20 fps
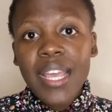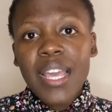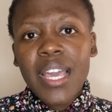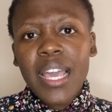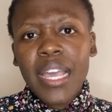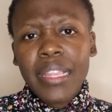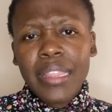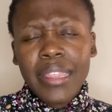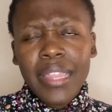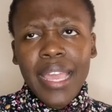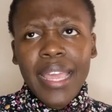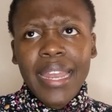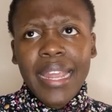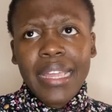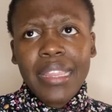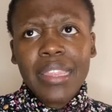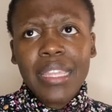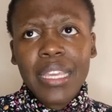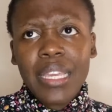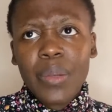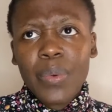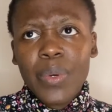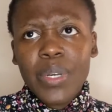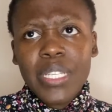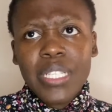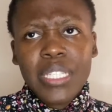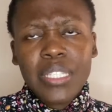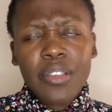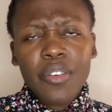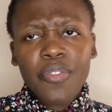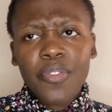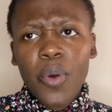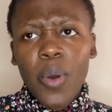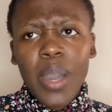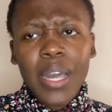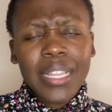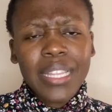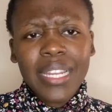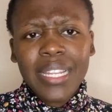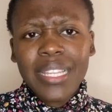Then I think it was
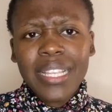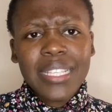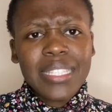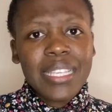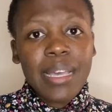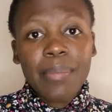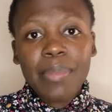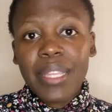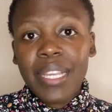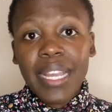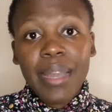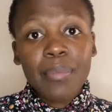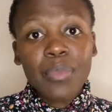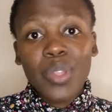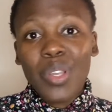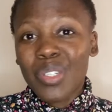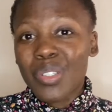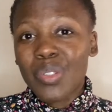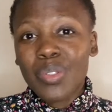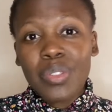400 and something. I'm not